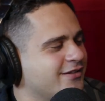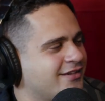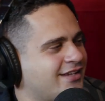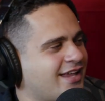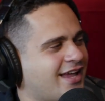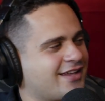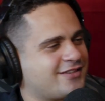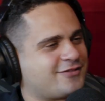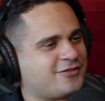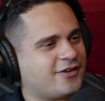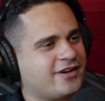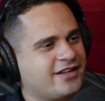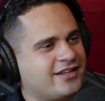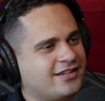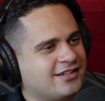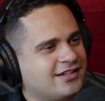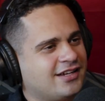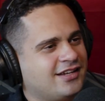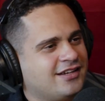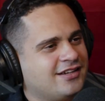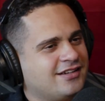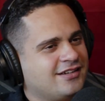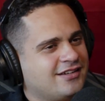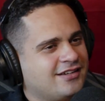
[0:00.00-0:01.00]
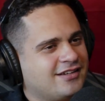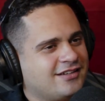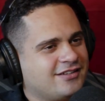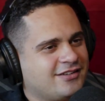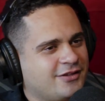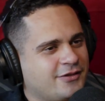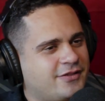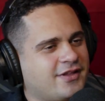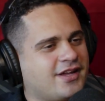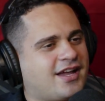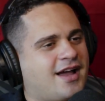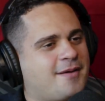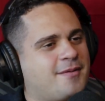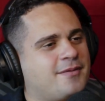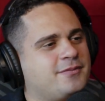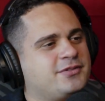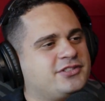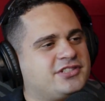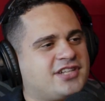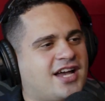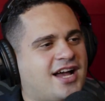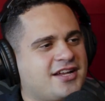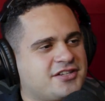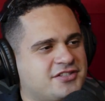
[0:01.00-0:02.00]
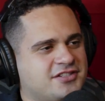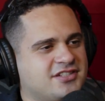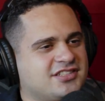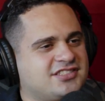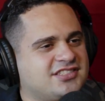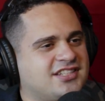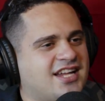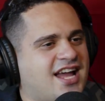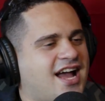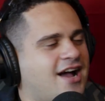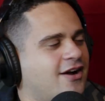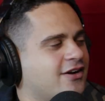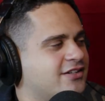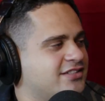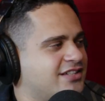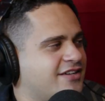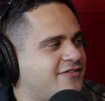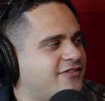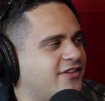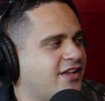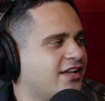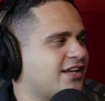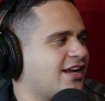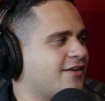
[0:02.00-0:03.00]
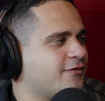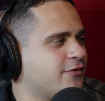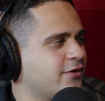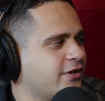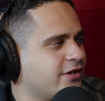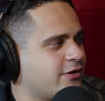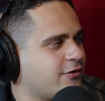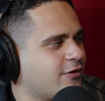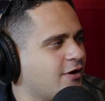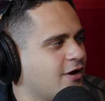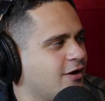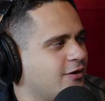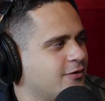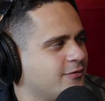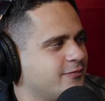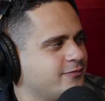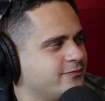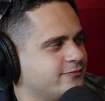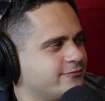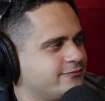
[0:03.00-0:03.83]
It's funny. You think I'm a misogynist now because I feel like I've really grown.